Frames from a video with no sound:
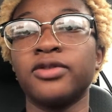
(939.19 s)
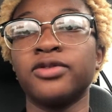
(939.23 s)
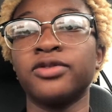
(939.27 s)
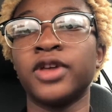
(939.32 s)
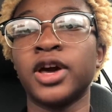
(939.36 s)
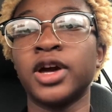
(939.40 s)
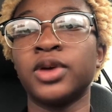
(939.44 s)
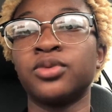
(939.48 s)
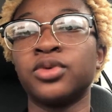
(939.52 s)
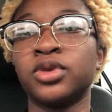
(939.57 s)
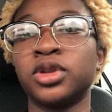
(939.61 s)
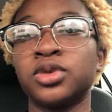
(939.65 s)

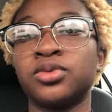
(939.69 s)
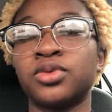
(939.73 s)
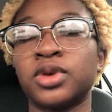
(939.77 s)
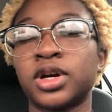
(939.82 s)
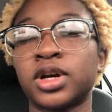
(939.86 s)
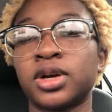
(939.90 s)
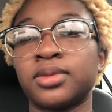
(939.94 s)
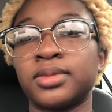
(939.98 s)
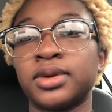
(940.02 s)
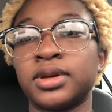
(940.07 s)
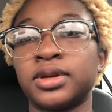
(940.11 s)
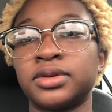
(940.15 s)
They really
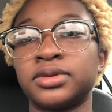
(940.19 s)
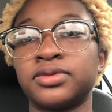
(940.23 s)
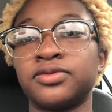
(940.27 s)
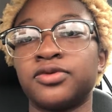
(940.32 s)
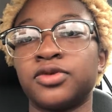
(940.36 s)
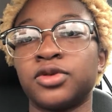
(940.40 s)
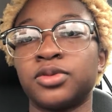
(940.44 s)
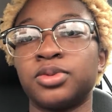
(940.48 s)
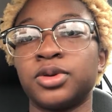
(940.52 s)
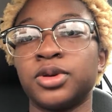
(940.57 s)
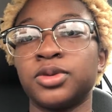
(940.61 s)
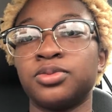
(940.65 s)
recommend
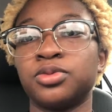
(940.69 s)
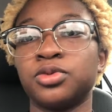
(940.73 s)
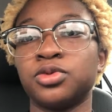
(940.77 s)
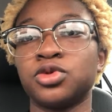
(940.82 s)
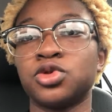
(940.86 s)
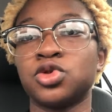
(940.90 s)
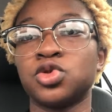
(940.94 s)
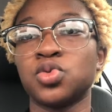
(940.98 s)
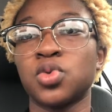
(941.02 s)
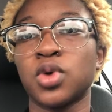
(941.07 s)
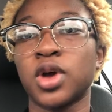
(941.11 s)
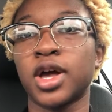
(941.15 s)
for
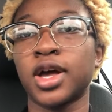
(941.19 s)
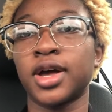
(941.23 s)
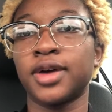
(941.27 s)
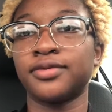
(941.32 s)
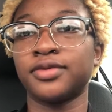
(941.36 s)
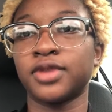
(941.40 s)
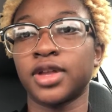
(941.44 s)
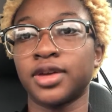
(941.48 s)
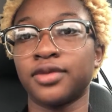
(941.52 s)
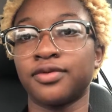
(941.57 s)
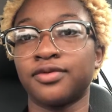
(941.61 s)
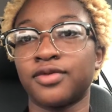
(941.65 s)
people to
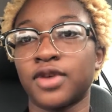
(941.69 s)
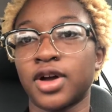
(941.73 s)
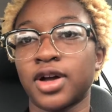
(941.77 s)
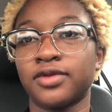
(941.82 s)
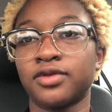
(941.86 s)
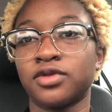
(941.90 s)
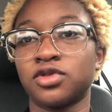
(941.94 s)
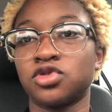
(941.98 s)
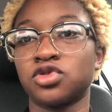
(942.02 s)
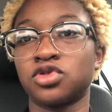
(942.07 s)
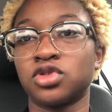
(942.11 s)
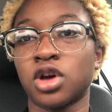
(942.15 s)
have like
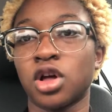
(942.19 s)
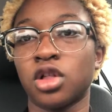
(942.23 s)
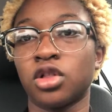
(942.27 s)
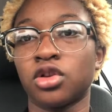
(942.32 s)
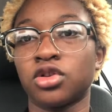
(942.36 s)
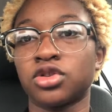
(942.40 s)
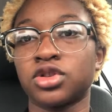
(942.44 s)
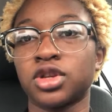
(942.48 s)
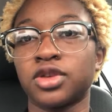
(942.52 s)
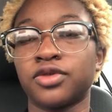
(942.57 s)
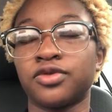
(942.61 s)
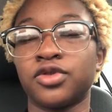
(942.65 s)

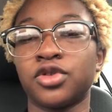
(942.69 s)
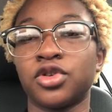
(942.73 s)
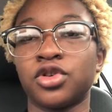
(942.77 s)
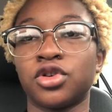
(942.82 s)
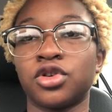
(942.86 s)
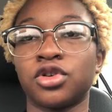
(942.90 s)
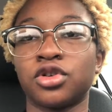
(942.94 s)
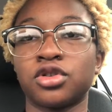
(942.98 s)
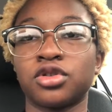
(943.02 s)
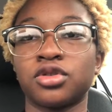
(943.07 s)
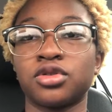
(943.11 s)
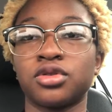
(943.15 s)
$500 if
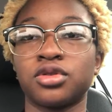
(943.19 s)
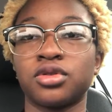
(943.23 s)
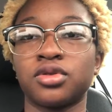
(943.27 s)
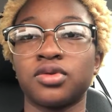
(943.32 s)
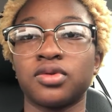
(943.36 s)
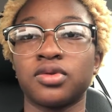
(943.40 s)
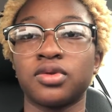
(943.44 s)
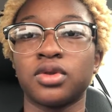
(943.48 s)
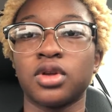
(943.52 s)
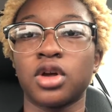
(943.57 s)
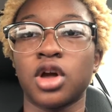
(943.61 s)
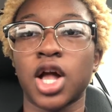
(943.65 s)
you're
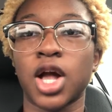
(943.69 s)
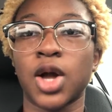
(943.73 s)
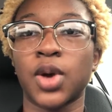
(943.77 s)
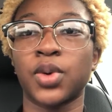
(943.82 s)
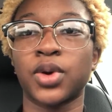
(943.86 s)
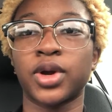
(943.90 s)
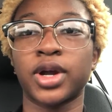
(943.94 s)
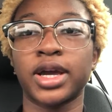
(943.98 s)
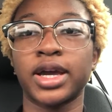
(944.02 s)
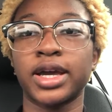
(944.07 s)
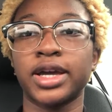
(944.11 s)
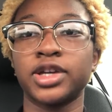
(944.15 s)

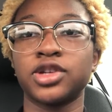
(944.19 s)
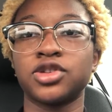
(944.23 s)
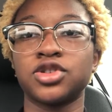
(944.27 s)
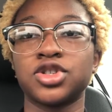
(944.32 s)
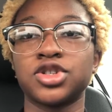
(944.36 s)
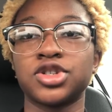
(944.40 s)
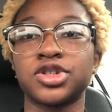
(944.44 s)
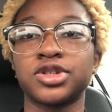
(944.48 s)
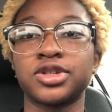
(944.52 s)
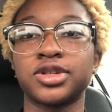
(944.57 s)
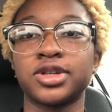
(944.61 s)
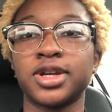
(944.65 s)
our
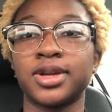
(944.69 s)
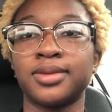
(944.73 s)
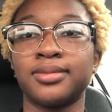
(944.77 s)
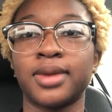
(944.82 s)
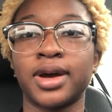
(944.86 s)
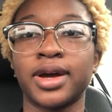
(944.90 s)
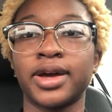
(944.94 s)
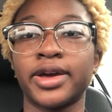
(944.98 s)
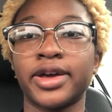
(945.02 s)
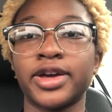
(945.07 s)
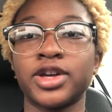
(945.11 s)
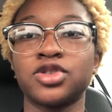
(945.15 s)
age, in
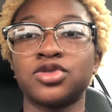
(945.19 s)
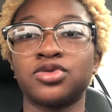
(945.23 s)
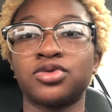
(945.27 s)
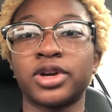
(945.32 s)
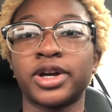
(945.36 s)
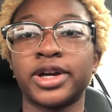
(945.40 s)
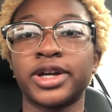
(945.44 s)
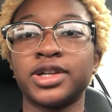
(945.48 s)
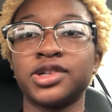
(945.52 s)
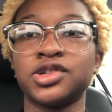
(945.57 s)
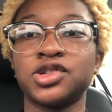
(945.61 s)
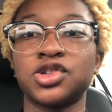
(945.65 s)
my age
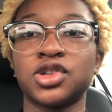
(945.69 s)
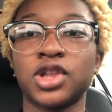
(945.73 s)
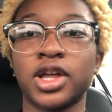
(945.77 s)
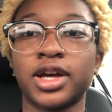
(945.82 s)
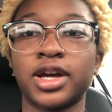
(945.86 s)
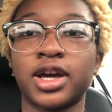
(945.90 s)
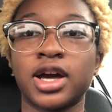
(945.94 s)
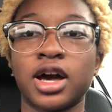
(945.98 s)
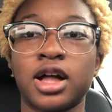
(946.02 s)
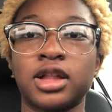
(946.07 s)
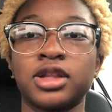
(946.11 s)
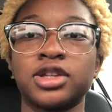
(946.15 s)
range,
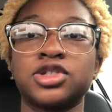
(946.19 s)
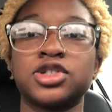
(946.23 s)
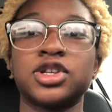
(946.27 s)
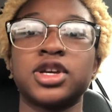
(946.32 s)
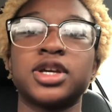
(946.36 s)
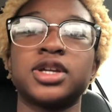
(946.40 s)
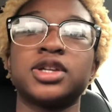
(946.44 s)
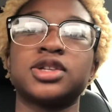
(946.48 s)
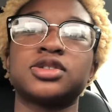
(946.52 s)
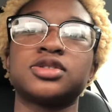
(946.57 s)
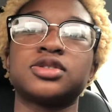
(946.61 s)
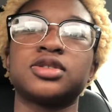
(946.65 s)
like college
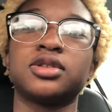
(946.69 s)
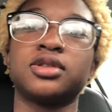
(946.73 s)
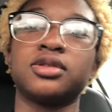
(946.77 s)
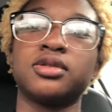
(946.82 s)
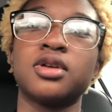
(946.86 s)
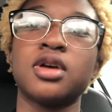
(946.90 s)
age.